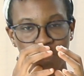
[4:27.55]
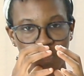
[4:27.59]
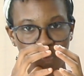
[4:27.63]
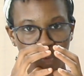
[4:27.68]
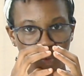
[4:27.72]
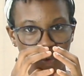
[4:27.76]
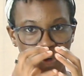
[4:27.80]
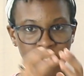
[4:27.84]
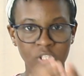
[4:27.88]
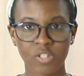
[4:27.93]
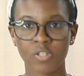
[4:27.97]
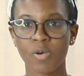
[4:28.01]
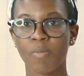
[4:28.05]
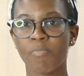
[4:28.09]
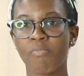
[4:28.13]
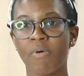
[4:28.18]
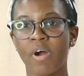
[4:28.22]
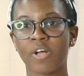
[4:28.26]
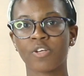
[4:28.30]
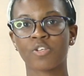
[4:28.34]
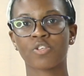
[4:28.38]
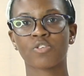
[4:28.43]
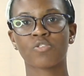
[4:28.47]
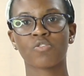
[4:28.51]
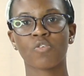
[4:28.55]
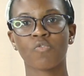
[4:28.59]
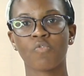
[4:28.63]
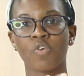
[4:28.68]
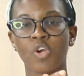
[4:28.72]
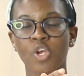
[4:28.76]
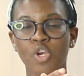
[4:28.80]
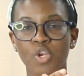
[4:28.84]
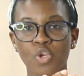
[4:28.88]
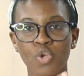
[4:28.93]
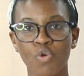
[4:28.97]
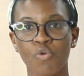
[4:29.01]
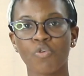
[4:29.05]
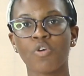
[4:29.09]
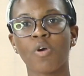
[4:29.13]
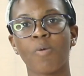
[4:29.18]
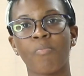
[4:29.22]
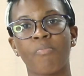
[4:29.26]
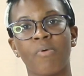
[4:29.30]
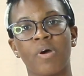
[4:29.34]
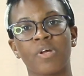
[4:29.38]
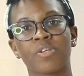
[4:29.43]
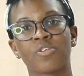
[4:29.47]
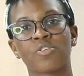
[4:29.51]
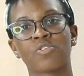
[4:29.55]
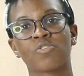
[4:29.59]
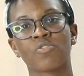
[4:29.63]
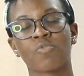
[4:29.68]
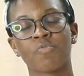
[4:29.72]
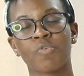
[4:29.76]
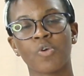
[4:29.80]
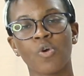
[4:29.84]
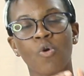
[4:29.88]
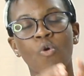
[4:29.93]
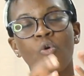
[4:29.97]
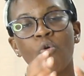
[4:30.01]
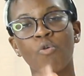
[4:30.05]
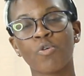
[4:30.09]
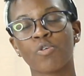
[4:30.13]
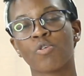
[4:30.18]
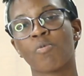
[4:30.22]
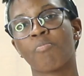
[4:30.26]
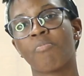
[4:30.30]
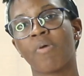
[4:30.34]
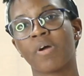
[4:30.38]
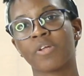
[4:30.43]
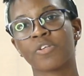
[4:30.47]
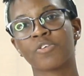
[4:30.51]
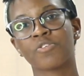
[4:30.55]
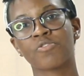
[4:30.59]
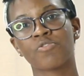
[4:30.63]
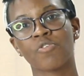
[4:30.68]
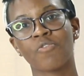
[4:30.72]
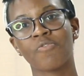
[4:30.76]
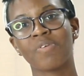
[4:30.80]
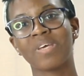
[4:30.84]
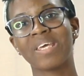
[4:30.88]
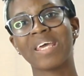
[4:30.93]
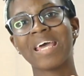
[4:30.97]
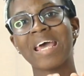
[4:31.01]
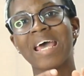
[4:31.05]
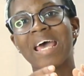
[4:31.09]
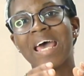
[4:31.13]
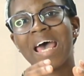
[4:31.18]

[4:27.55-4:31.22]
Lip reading: What's your brand story? Know your brand story, own your brand story,